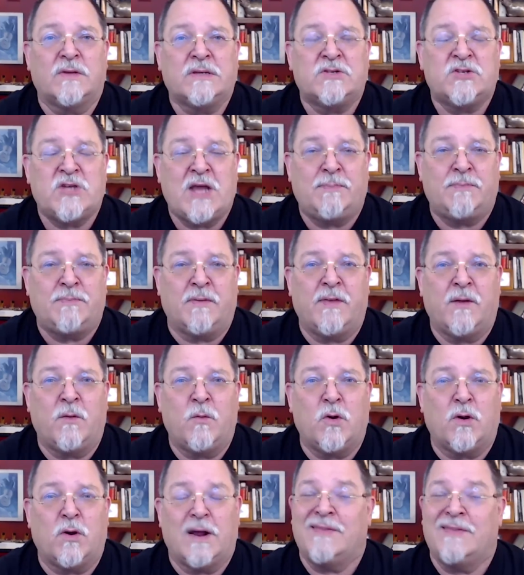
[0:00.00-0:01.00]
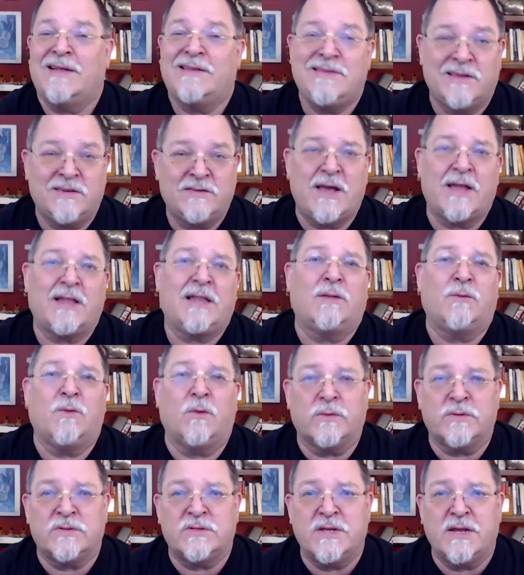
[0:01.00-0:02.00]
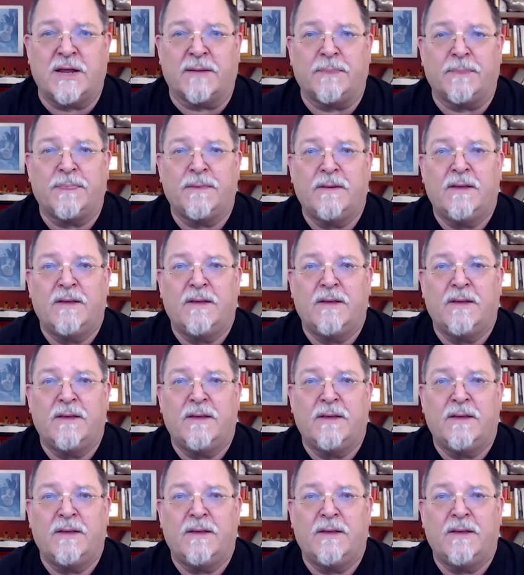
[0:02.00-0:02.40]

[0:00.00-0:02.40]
shape than they were. And that's exactly what we're seeing.